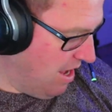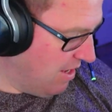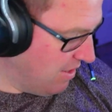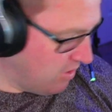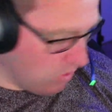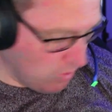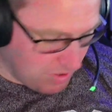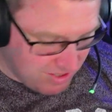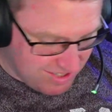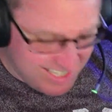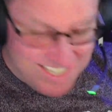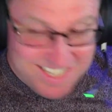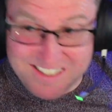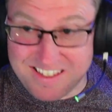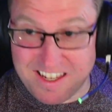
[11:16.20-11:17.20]
So the
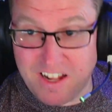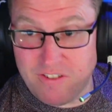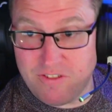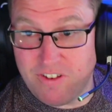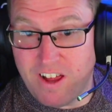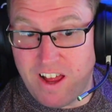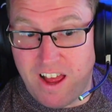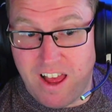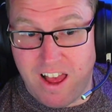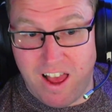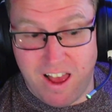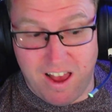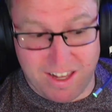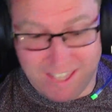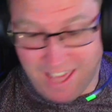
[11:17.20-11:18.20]
seat itself,
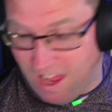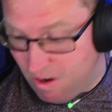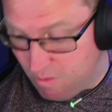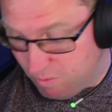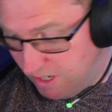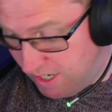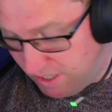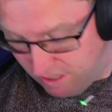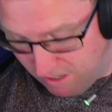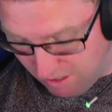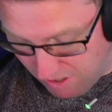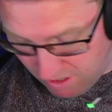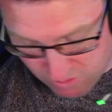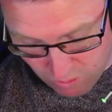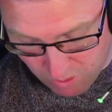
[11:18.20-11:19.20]
I
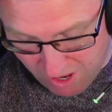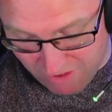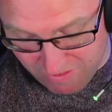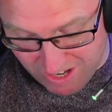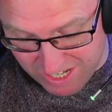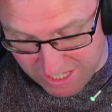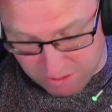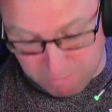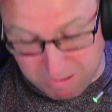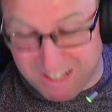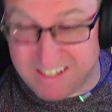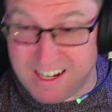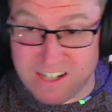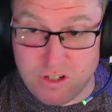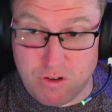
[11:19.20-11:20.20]
don't have any complaint.
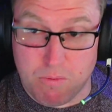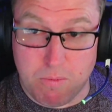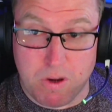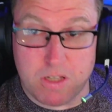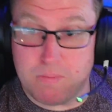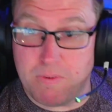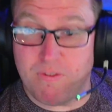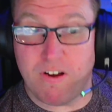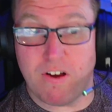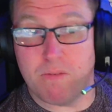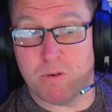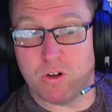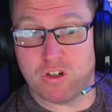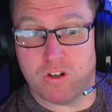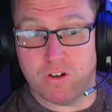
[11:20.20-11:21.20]
It actually reminds me very
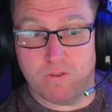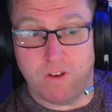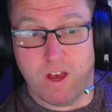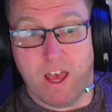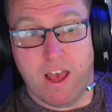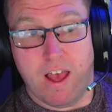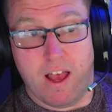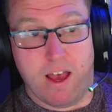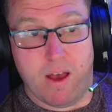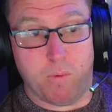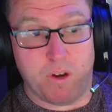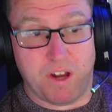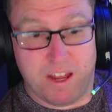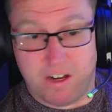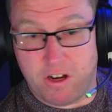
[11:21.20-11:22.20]
much of
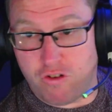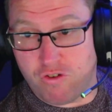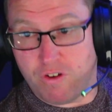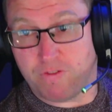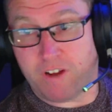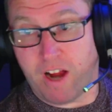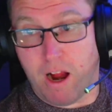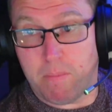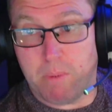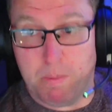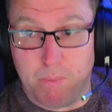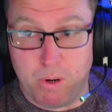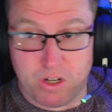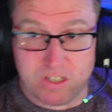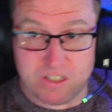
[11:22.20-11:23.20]
when I had a drift car, my
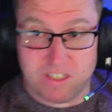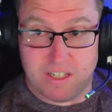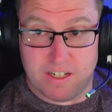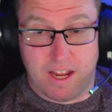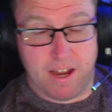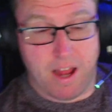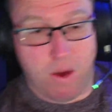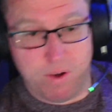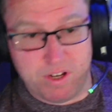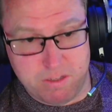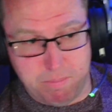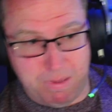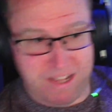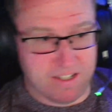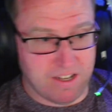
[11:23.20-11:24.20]
bucket seat, and how I
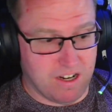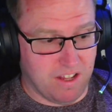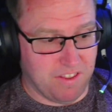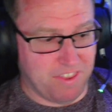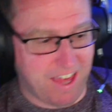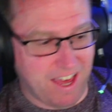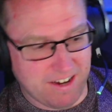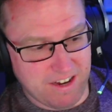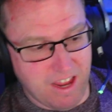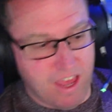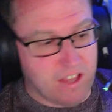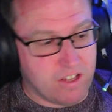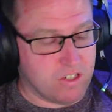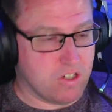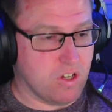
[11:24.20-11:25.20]
depended on that.
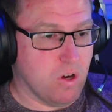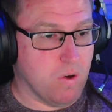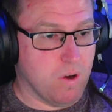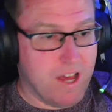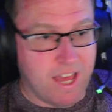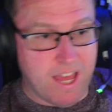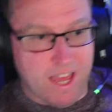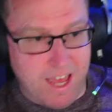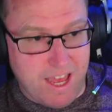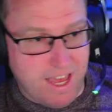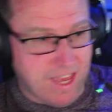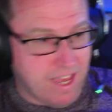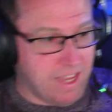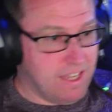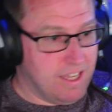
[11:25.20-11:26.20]
So
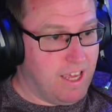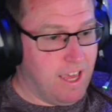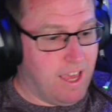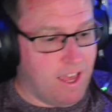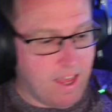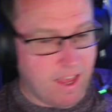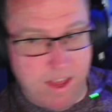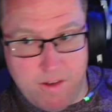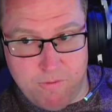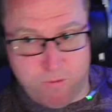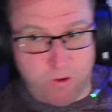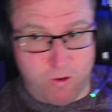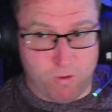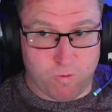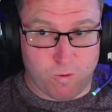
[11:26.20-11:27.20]

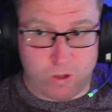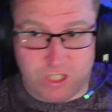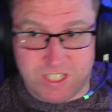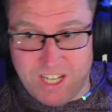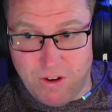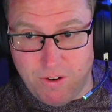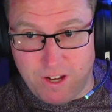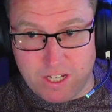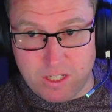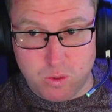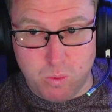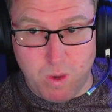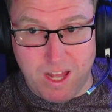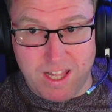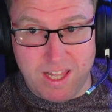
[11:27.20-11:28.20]
for steering as
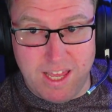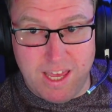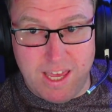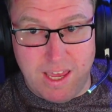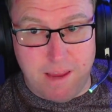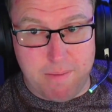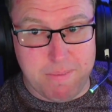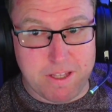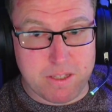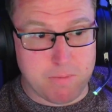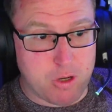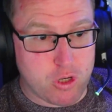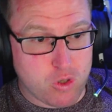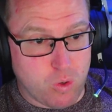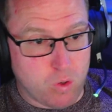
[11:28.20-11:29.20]
well, it means my
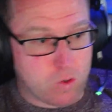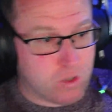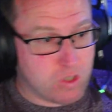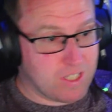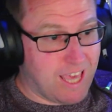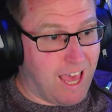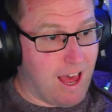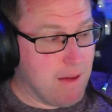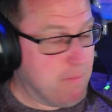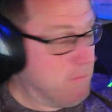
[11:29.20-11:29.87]
shoulders can't